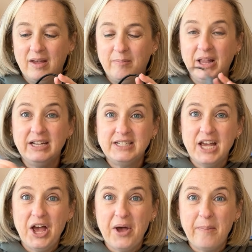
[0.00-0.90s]
plugged
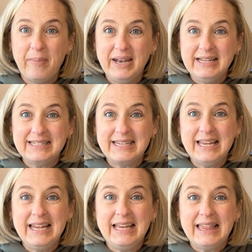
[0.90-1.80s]
up, but it's
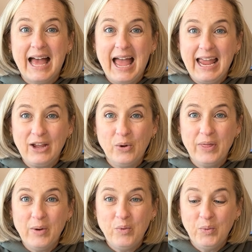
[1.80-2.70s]
getting the angle
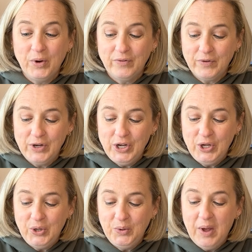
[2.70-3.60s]
that will work for
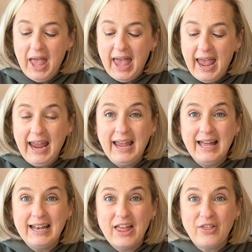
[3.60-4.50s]
you
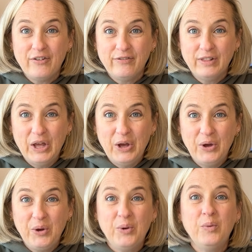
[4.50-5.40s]
and the
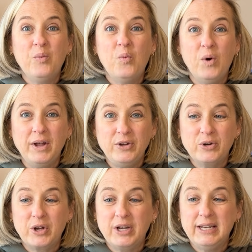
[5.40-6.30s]
flow, what you're
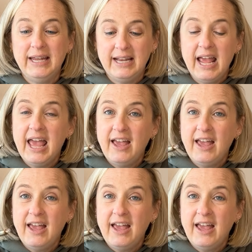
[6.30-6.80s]
going to need.